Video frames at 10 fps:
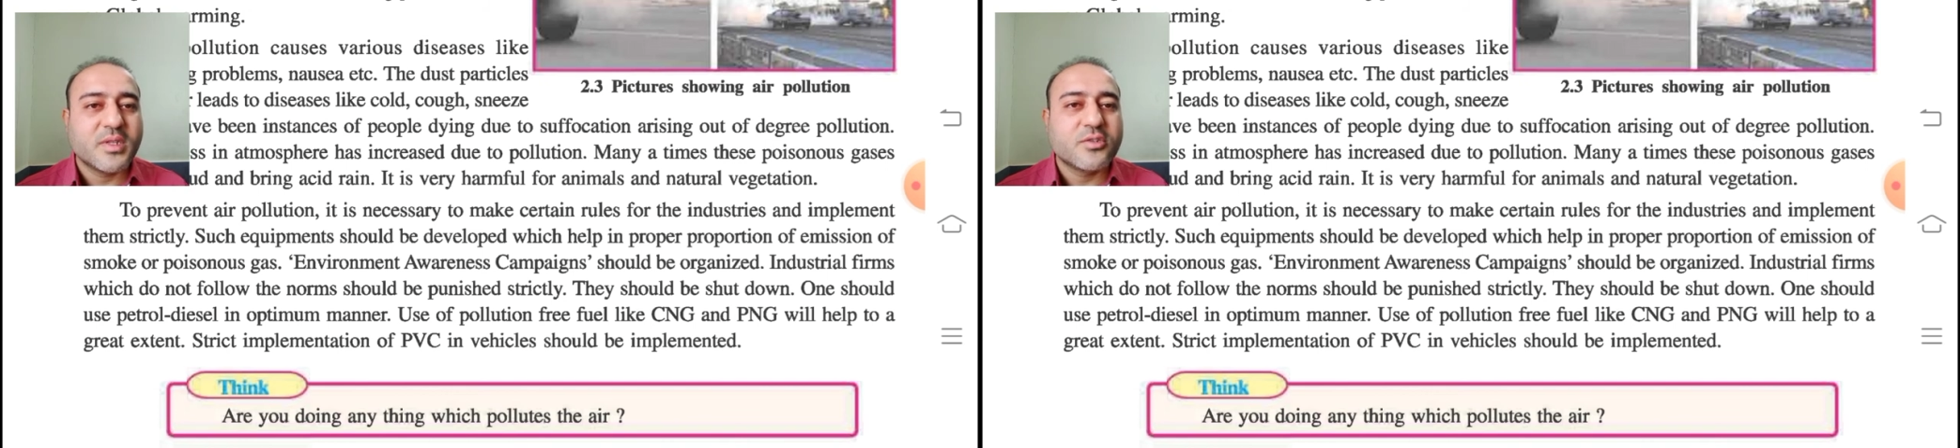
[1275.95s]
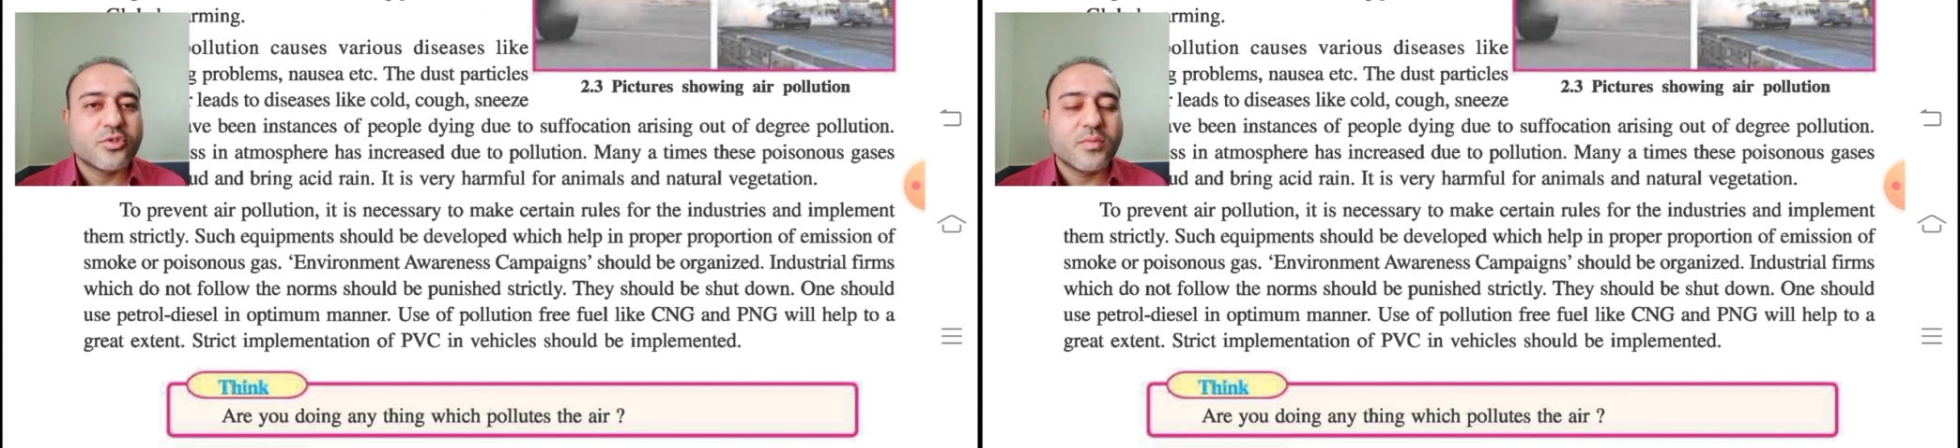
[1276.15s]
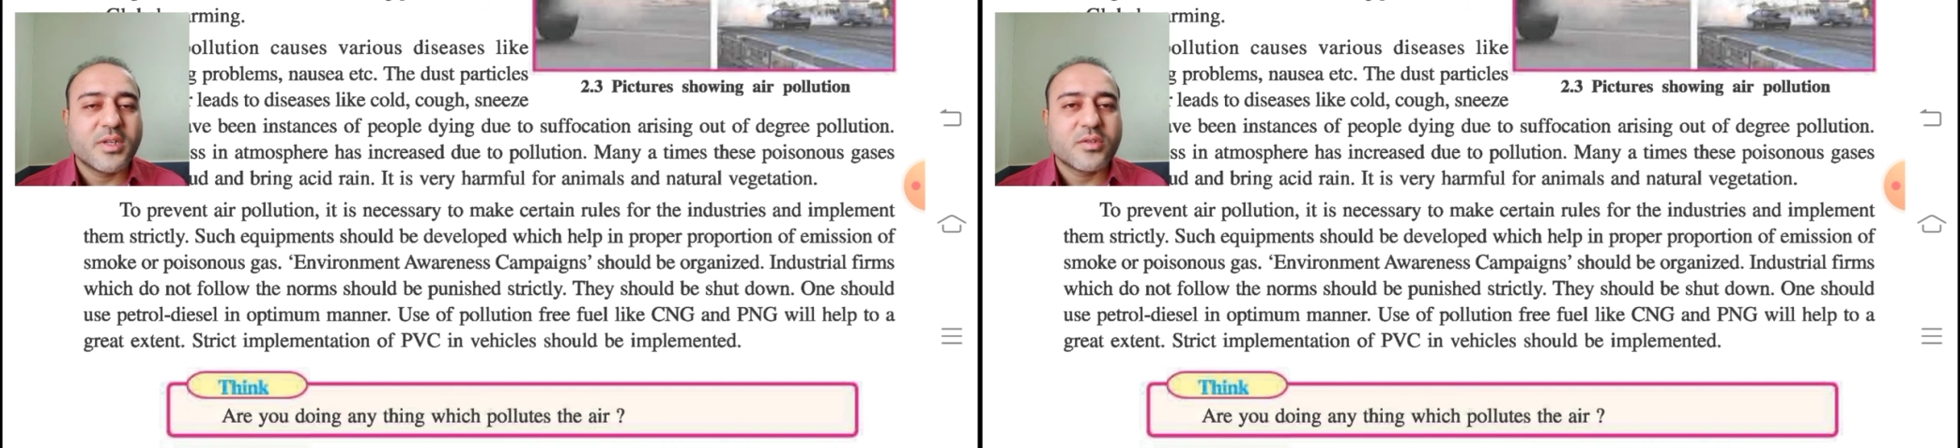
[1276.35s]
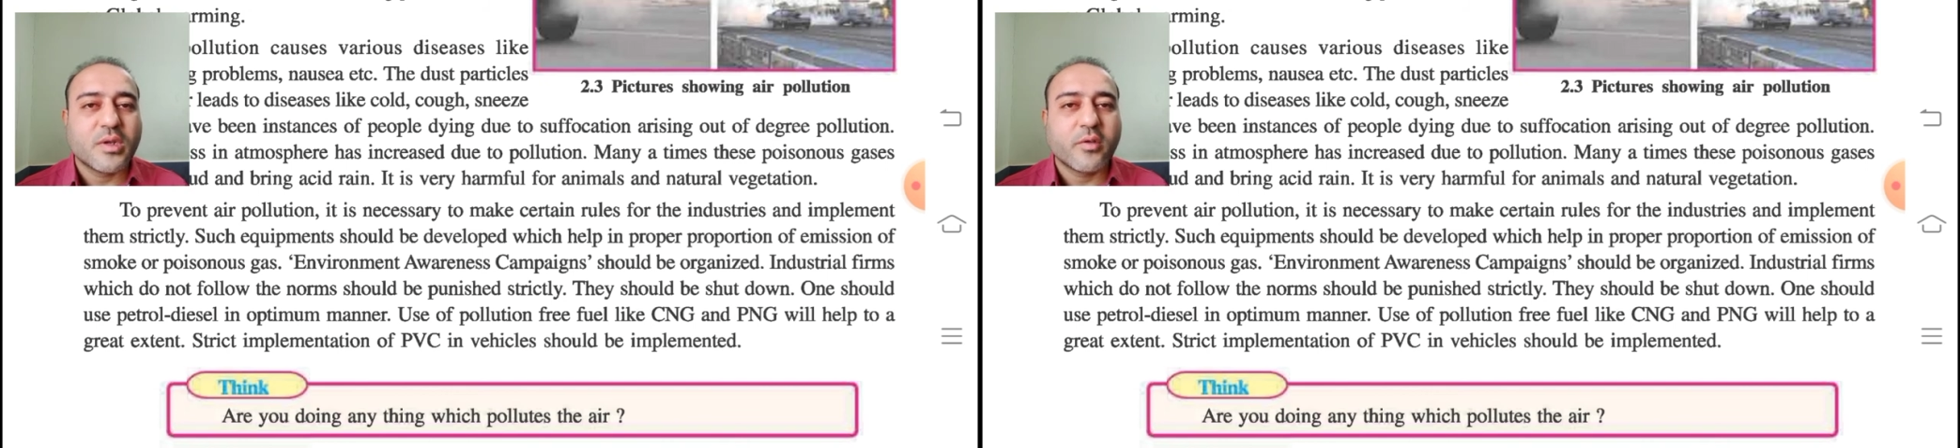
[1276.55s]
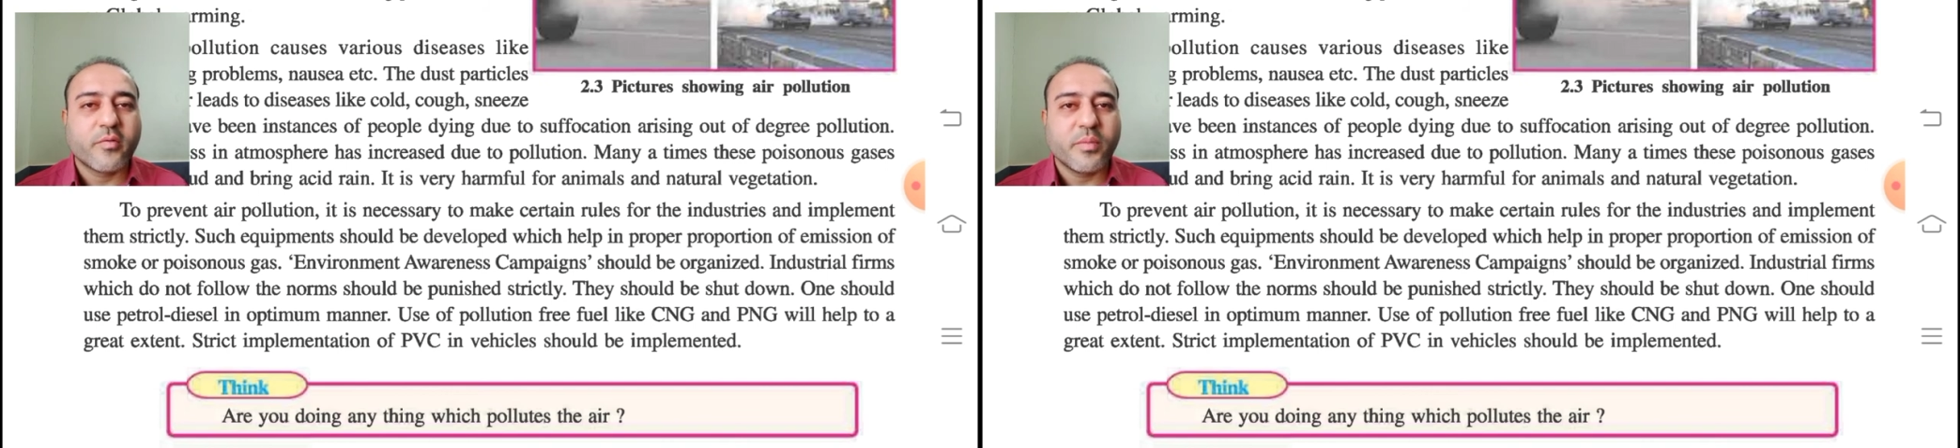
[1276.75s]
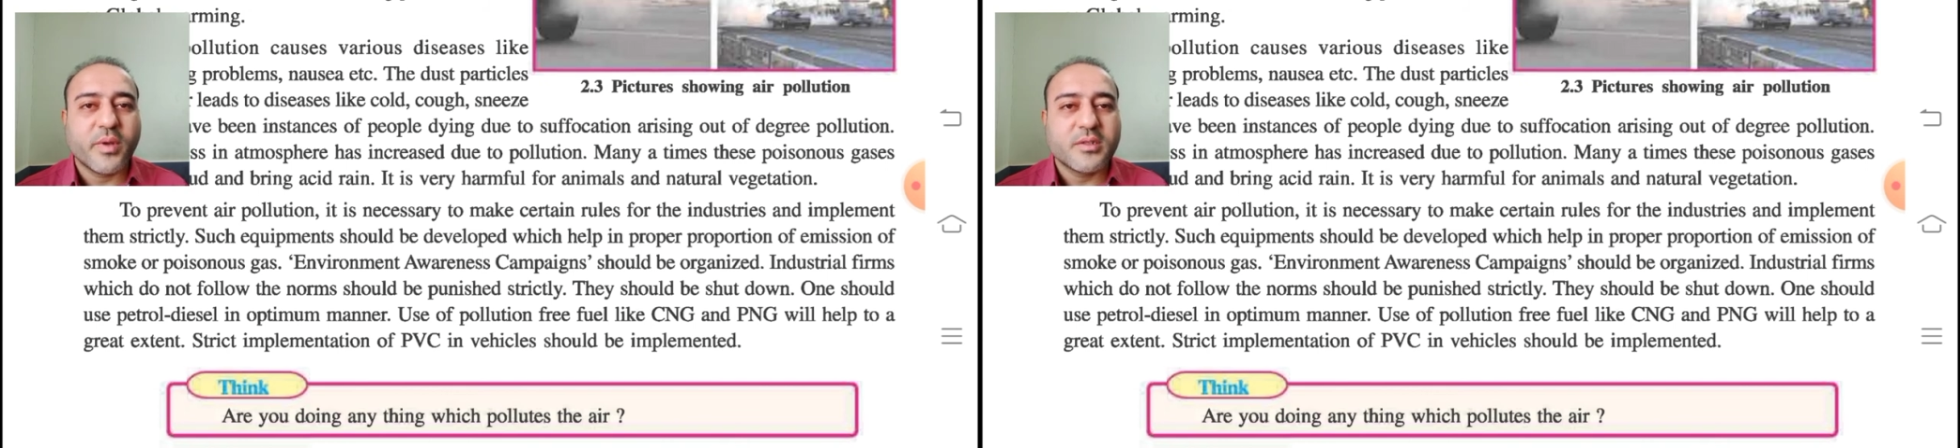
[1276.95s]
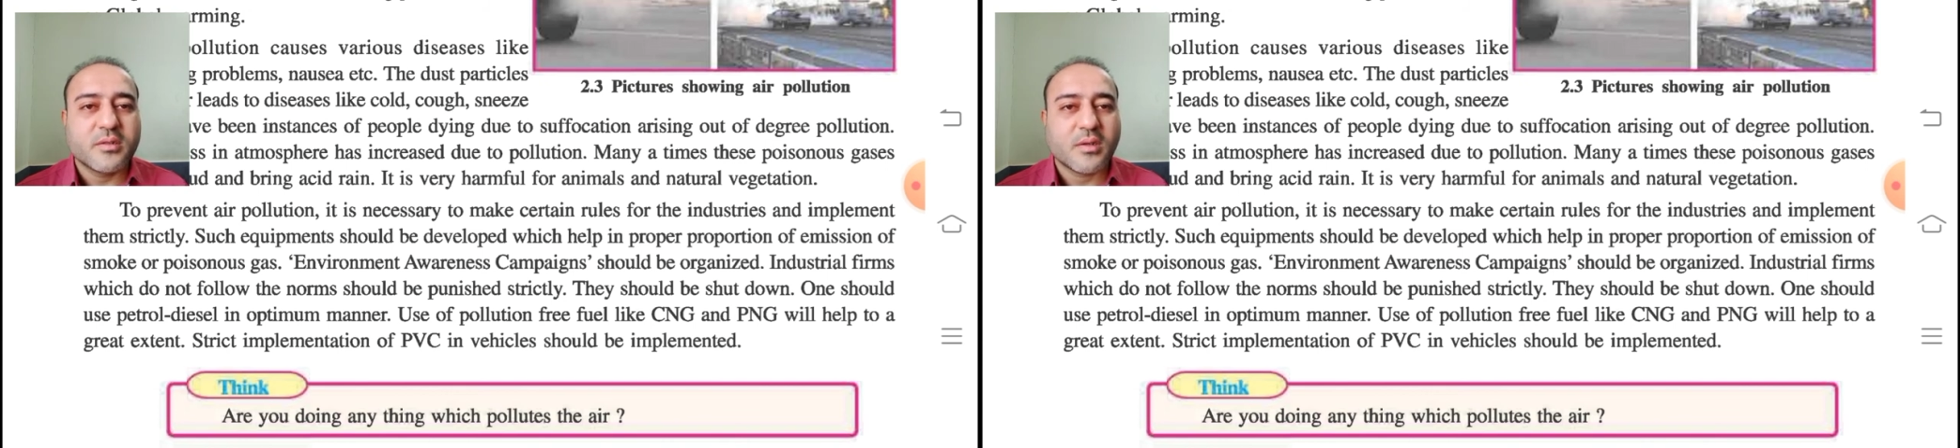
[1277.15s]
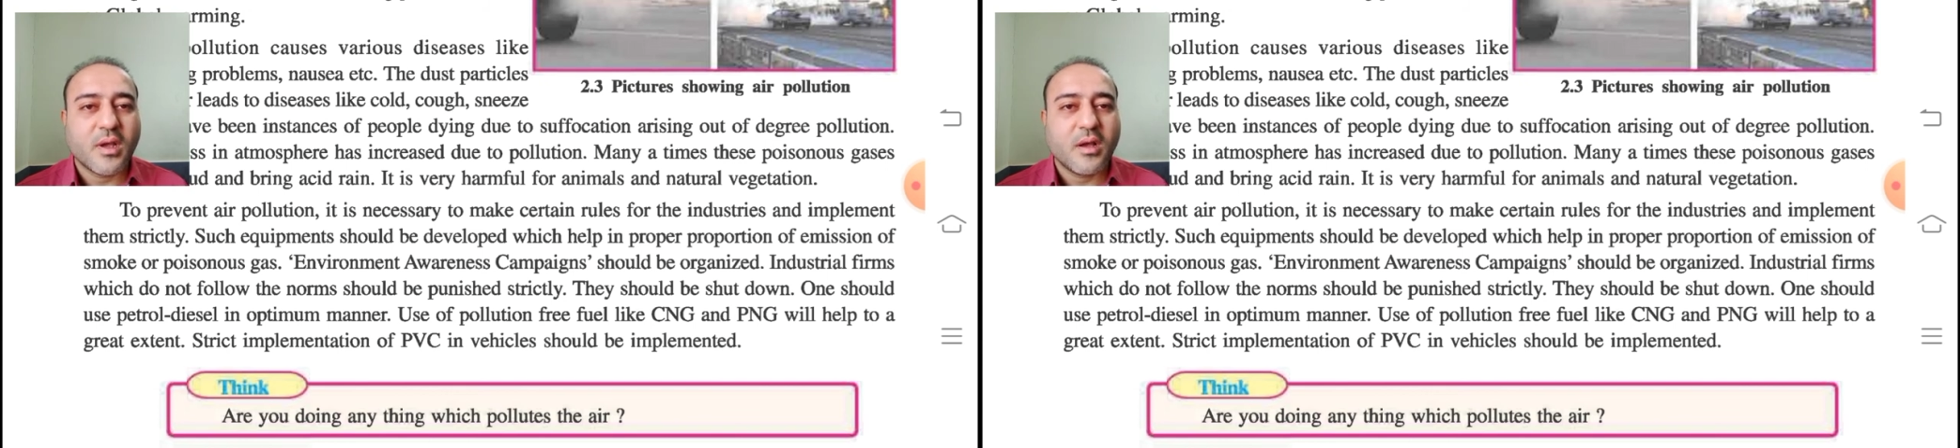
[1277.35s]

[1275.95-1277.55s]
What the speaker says: instruments or equipments